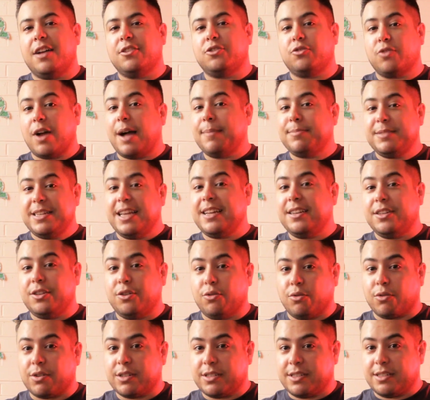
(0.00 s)
Drop Dead
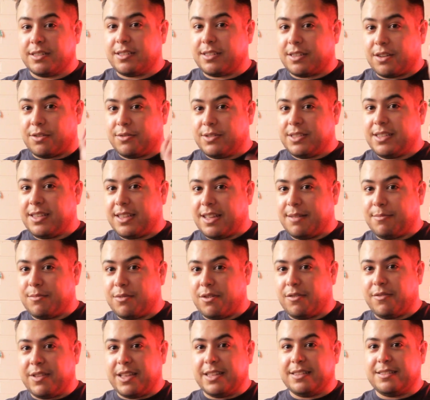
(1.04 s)
Gorgeous. Go see that
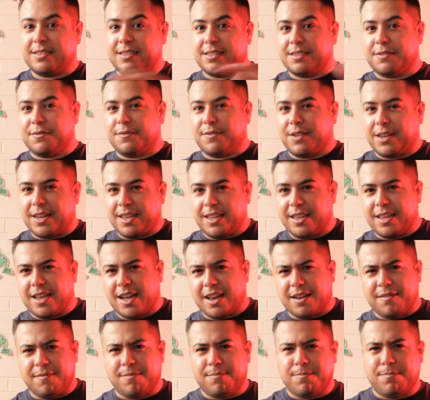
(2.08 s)
movie. It's this funny
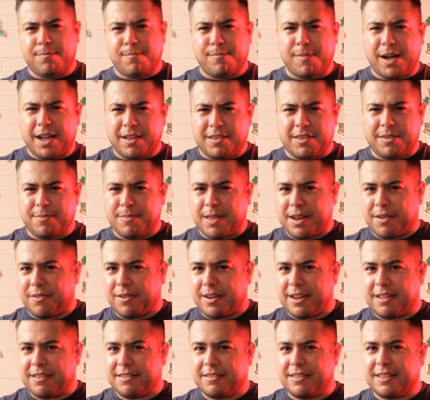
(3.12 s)
kind of
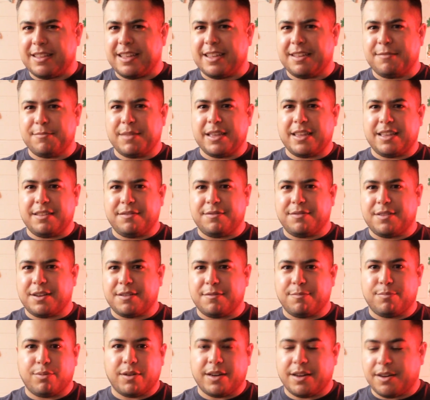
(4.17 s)
mockumentary thing making fun
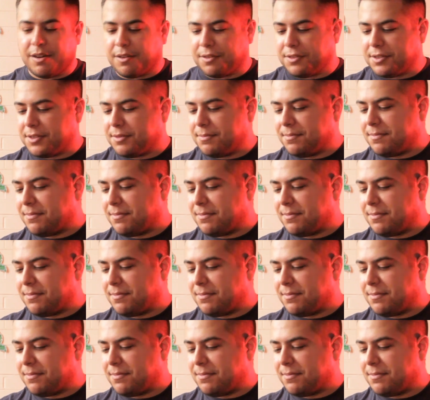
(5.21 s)
of pretty girls.